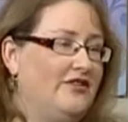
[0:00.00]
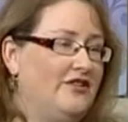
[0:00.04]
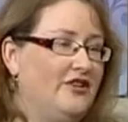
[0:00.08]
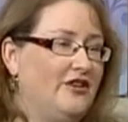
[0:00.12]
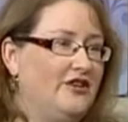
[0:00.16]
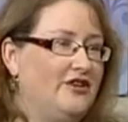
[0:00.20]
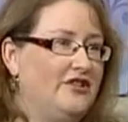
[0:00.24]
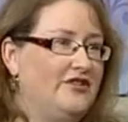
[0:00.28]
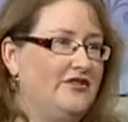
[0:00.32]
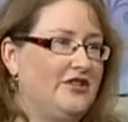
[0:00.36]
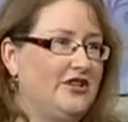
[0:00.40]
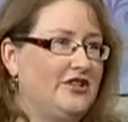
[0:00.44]

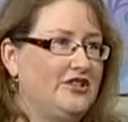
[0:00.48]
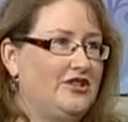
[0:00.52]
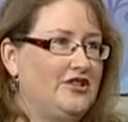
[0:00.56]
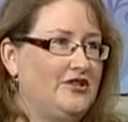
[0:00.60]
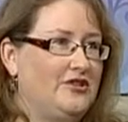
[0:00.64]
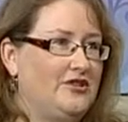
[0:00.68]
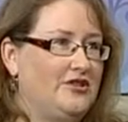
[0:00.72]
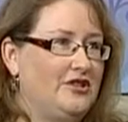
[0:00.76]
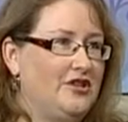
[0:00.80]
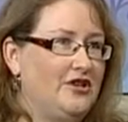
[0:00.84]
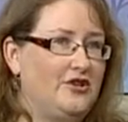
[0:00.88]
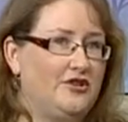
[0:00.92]
Those of us
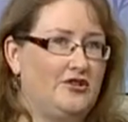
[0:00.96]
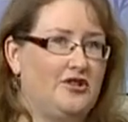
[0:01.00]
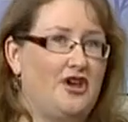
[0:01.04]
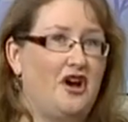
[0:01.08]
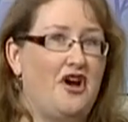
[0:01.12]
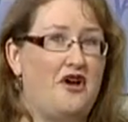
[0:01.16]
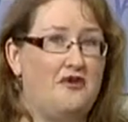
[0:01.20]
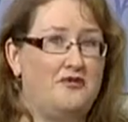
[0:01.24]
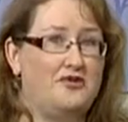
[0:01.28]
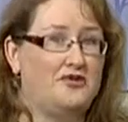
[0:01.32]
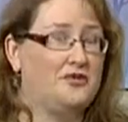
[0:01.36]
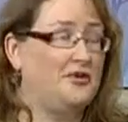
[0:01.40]
whose
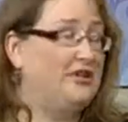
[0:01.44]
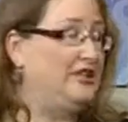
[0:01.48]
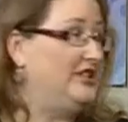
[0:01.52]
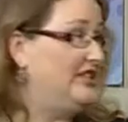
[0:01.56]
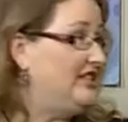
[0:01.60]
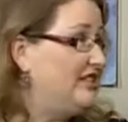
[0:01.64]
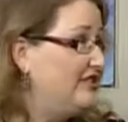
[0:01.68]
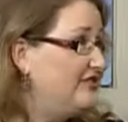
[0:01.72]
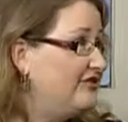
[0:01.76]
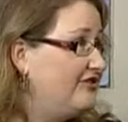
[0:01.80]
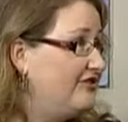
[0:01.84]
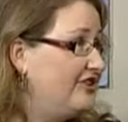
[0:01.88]
homes were
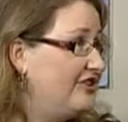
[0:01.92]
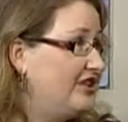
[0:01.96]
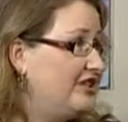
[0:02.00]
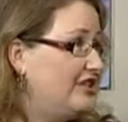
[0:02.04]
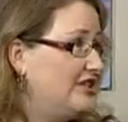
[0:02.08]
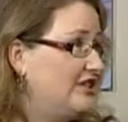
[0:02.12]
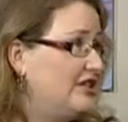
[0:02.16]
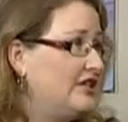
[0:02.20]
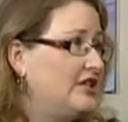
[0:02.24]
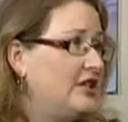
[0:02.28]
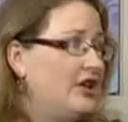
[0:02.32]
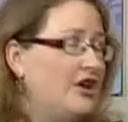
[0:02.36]
less
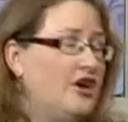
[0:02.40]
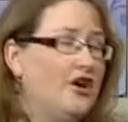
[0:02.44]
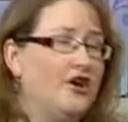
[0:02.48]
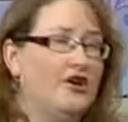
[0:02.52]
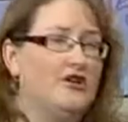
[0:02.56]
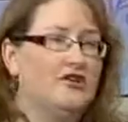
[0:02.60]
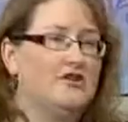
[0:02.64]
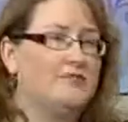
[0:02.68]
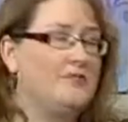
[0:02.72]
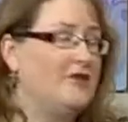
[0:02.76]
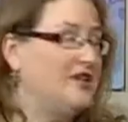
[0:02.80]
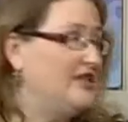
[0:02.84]
affected,
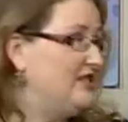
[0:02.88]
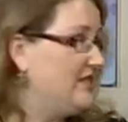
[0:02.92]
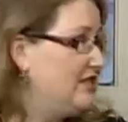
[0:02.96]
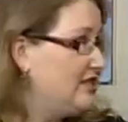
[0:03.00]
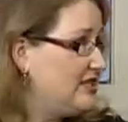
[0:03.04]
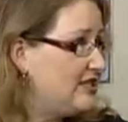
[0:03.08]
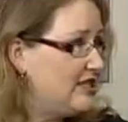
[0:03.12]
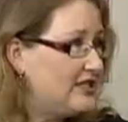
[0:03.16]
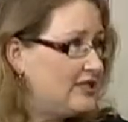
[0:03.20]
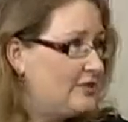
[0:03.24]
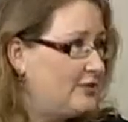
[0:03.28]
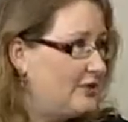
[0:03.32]
whose
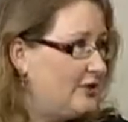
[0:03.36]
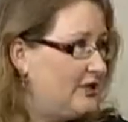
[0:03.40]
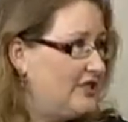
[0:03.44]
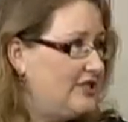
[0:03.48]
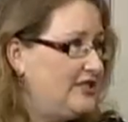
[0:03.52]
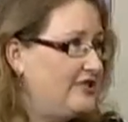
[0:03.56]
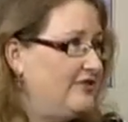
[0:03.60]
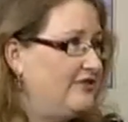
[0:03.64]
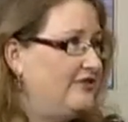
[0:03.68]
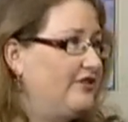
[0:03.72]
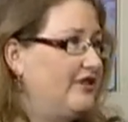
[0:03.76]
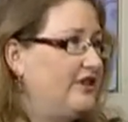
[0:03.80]
businesses were
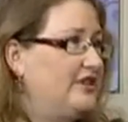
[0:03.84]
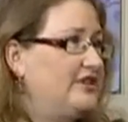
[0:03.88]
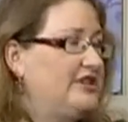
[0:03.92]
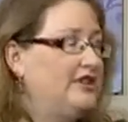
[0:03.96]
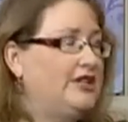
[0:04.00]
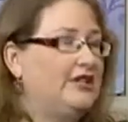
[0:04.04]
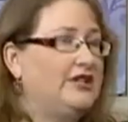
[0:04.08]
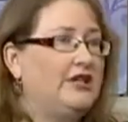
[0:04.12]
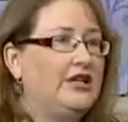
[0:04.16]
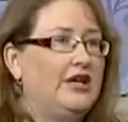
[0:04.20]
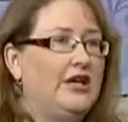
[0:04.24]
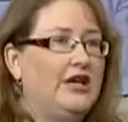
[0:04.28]
less
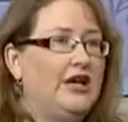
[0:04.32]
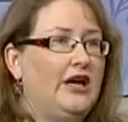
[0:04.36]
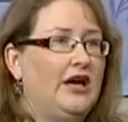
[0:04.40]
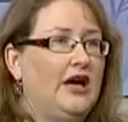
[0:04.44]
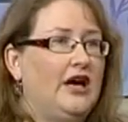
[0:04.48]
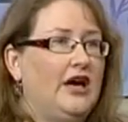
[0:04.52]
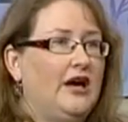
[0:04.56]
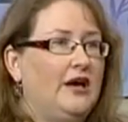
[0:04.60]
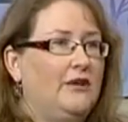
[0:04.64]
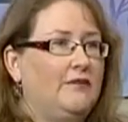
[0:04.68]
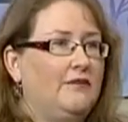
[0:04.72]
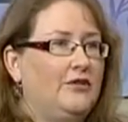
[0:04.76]
affected,
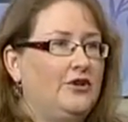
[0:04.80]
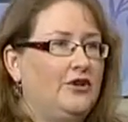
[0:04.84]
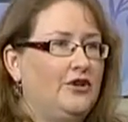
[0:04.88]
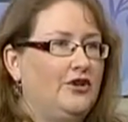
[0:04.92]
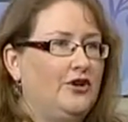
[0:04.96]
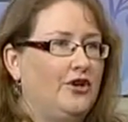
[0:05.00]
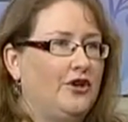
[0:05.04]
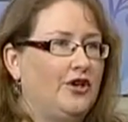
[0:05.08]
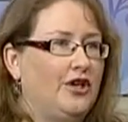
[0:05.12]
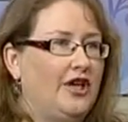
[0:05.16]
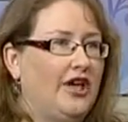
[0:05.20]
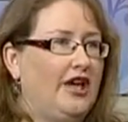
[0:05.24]

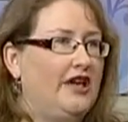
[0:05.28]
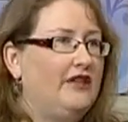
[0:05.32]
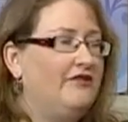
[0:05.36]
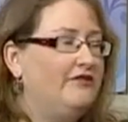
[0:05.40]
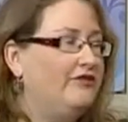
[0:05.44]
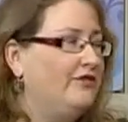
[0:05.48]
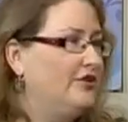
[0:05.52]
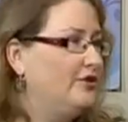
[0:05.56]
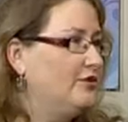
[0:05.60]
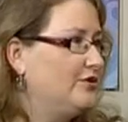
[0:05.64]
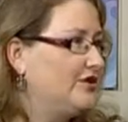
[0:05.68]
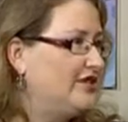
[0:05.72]
you know,
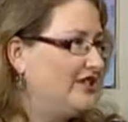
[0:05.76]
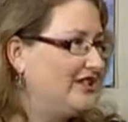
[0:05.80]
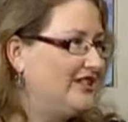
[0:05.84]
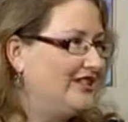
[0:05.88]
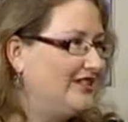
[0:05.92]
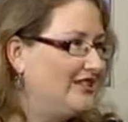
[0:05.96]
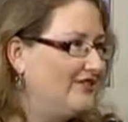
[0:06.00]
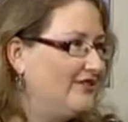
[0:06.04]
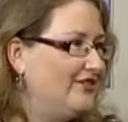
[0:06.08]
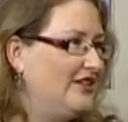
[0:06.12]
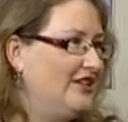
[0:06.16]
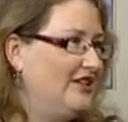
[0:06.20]
can feel
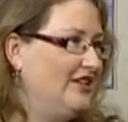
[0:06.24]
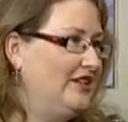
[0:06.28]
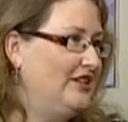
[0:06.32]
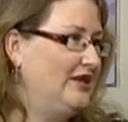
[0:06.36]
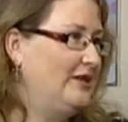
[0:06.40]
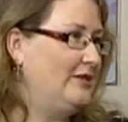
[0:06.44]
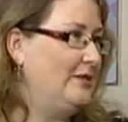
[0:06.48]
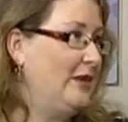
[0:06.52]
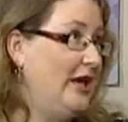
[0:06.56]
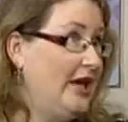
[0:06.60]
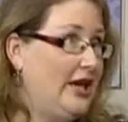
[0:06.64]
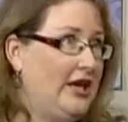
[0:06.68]

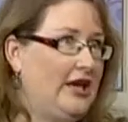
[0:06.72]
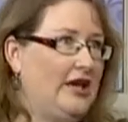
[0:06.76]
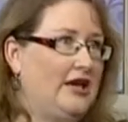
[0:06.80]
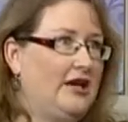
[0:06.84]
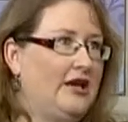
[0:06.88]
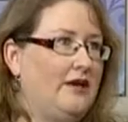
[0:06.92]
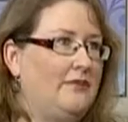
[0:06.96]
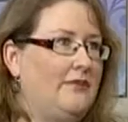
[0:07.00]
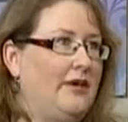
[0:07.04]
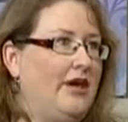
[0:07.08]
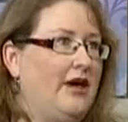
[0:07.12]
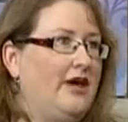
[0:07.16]
significantly
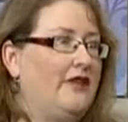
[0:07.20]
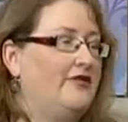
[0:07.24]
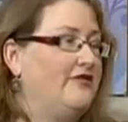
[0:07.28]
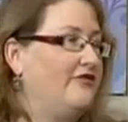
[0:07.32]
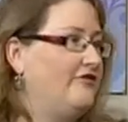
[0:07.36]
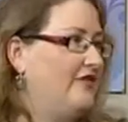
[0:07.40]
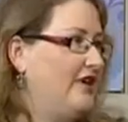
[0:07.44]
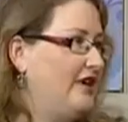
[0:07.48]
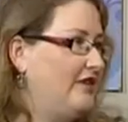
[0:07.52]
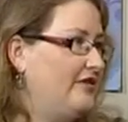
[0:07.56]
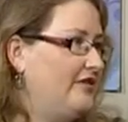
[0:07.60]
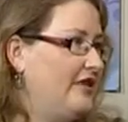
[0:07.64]
bad about
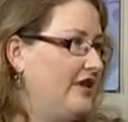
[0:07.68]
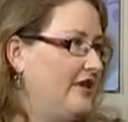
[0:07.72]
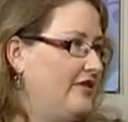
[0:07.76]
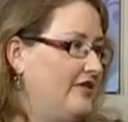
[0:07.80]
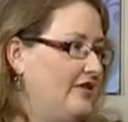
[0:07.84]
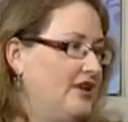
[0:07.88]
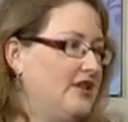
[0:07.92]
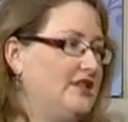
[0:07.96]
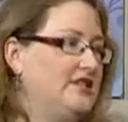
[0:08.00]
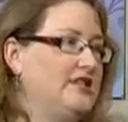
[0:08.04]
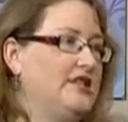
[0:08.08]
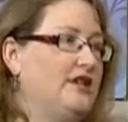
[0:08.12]
the fact that
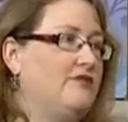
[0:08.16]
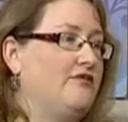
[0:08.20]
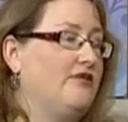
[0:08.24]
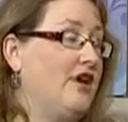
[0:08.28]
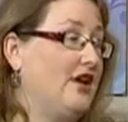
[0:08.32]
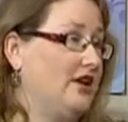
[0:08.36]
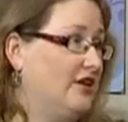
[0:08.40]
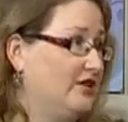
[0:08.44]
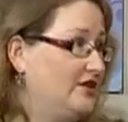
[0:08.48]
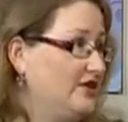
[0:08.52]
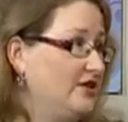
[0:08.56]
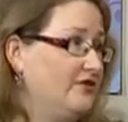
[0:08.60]
things are
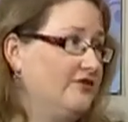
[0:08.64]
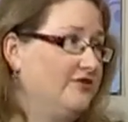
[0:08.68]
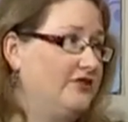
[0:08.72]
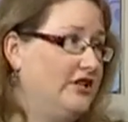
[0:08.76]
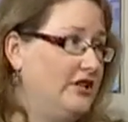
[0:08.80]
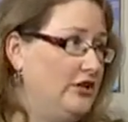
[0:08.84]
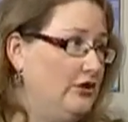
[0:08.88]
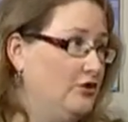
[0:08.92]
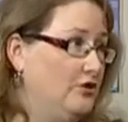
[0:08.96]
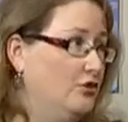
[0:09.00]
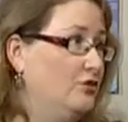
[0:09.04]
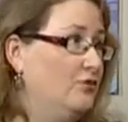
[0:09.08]

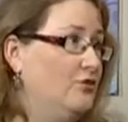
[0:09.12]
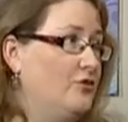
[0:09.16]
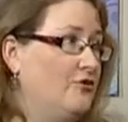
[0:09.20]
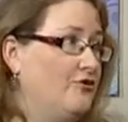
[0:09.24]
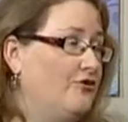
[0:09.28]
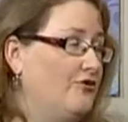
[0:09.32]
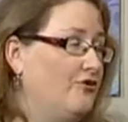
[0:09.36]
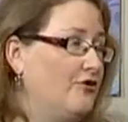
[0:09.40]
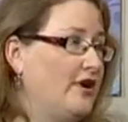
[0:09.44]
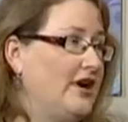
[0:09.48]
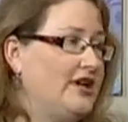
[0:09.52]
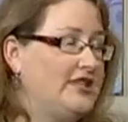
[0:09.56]
relatively
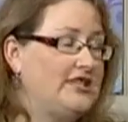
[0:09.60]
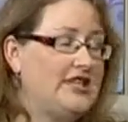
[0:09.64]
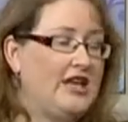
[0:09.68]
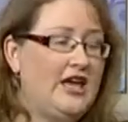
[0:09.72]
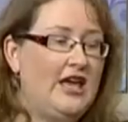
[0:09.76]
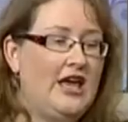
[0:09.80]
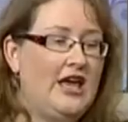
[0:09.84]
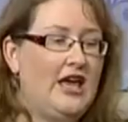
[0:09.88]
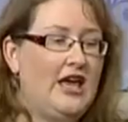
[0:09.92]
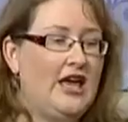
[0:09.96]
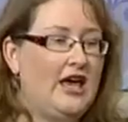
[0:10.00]
normal for us.